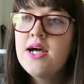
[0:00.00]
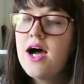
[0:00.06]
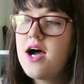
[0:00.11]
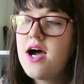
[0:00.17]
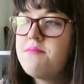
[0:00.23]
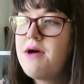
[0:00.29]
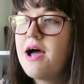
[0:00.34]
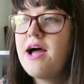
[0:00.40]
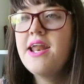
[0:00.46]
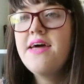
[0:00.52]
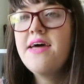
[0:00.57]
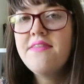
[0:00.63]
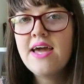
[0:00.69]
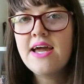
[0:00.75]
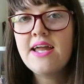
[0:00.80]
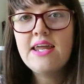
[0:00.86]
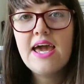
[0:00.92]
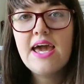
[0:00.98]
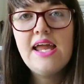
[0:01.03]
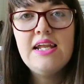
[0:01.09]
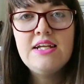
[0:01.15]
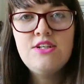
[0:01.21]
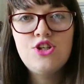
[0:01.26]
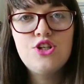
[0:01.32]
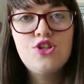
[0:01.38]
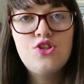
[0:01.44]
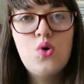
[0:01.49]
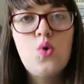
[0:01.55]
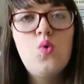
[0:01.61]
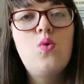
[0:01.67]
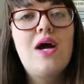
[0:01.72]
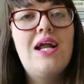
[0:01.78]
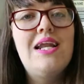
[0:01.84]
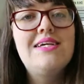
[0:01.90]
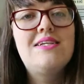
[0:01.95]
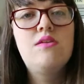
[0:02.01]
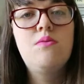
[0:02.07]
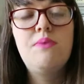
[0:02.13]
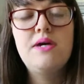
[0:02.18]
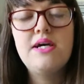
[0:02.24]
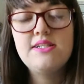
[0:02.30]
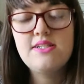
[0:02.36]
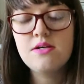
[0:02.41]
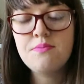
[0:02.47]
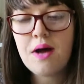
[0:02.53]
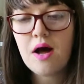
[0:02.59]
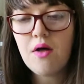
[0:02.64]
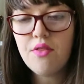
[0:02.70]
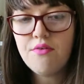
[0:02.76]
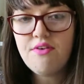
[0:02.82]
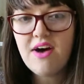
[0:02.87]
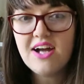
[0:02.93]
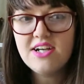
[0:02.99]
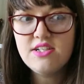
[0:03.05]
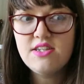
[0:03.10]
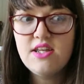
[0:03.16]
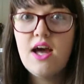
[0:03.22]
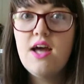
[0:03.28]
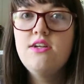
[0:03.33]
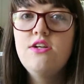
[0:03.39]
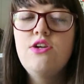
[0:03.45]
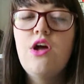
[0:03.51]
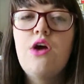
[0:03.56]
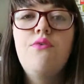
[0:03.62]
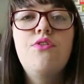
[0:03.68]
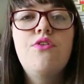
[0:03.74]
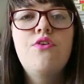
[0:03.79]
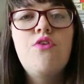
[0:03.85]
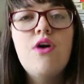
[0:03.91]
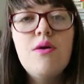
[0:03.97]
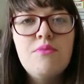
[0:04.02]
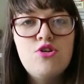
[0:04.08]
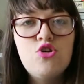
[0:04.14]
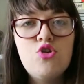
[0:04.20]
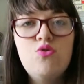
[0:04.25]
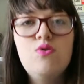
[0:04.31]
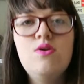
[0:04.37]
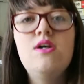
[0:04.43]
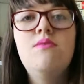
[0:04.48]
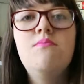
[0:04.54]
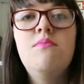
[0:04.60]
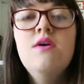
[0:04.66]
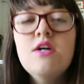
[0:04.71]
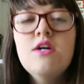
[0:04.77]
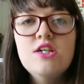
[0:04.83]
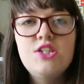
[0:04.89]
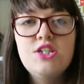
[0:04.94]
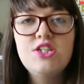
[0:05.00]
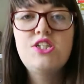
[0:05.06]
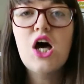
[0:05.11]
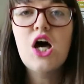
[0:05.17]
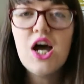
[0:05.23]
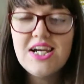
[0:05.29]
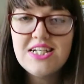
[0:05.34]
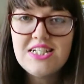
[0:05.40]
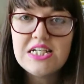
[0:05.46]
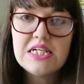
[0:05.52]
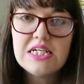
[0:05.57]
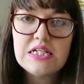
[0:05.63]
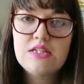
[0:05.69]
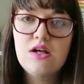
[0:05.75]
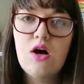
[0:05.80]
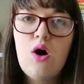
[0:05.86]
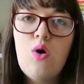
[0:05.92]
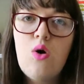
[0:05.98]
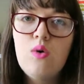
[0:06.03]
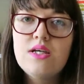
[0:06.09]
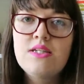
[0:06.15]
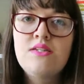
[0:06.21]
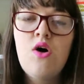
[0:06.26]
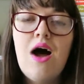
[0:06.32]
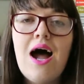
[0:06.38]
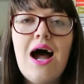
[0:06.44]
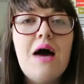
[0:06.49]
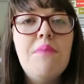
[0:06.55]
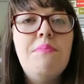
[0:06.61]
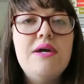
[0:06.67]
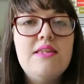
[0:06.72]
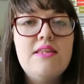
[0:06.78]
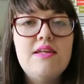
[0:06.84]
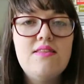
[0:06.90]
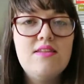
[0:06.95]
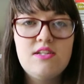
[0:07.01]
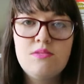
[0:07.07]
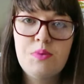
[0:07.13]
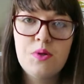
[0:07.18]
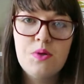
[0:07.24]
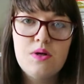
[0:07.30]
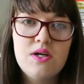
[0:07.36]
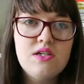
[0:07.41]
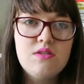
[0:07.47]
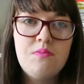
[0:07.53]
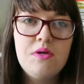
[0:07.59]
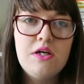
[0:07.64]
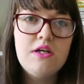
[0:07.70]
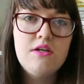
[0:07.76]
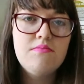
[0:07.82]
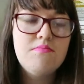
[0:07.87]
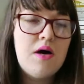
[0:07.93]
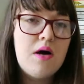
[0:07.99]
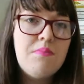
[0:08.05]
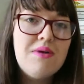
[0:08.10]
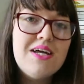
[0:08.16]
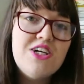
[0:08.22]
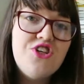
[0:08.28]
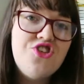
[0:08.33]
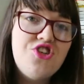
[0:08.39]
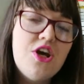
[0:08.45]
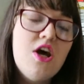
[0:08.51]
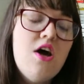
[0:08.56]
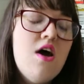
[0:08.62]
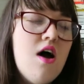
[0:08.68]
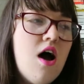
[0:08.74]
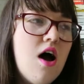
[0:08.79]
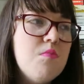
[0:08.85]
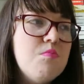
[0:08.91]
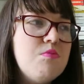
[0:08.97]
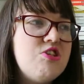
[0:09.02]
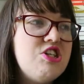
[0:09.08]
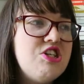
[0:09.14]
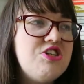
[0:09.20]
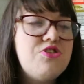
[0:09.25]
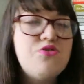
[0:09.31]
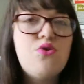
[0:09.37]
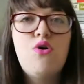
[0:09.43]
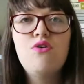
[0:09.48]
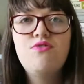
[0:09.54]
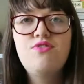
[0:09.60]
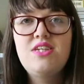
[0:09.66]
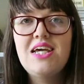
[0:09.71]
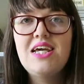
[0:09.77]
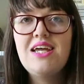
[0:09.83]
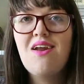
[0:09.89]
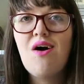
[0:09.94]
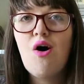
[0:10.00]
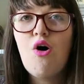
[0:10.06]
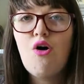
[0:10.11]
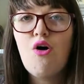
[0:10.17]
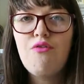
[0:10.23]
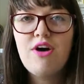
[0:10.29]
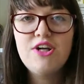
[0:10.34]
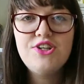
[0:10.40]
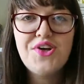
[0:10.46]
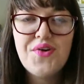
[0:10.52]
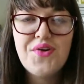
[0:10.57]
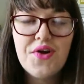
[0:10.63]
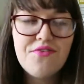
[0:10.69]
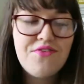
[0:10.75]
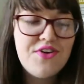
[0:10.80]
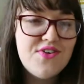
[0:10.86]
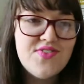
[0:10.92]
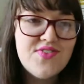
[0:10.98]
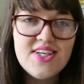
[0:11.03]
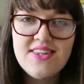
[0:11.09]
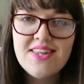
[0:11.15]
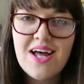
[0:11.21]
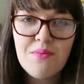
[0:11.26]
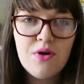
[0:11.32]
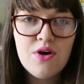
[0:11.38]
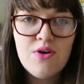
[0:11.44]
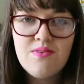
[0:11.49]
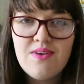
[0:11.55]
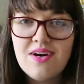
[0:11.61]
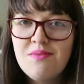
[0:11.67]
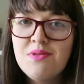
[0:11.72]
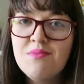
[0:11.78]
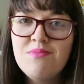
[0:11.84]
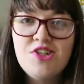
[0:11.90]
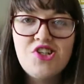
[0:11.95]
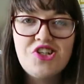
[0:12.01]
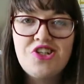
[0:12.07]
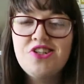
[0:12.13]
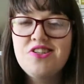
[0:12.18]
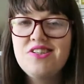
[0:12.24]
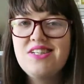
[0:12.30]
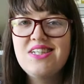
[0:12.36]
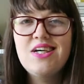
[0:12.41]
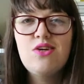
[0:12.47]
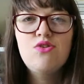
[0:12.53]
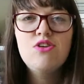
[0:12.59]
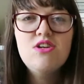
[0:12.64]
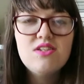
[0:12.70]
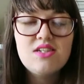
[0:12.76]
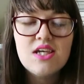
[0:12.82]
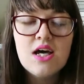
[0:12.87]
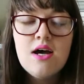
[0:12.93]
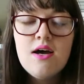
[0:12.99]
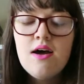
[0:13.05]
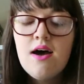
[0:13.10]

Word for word: And at the end, Caitlin does talk a little bit about the fact that, you know, the crematorium society as a whole is not happy that this book has been published. She's sort of seen of, I don't know if you've seen that programme, The Magician's Secrets,